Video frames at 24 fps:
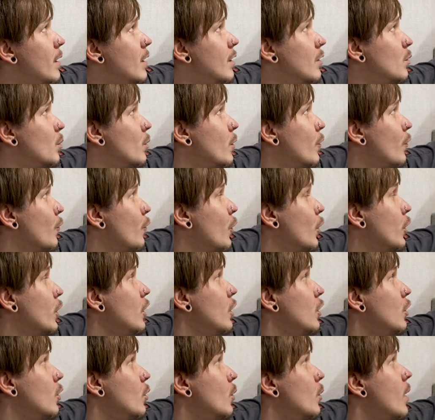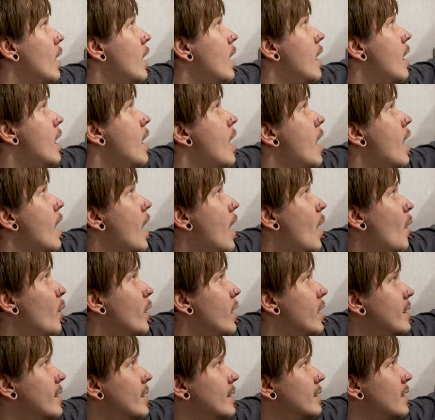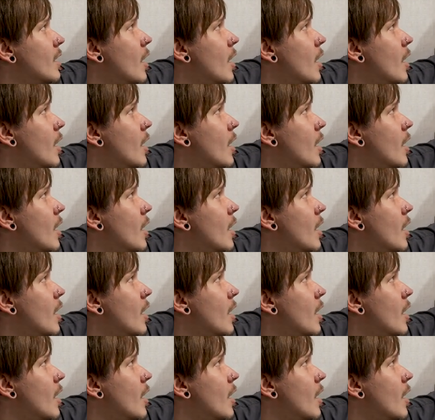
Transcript: means for you, when it does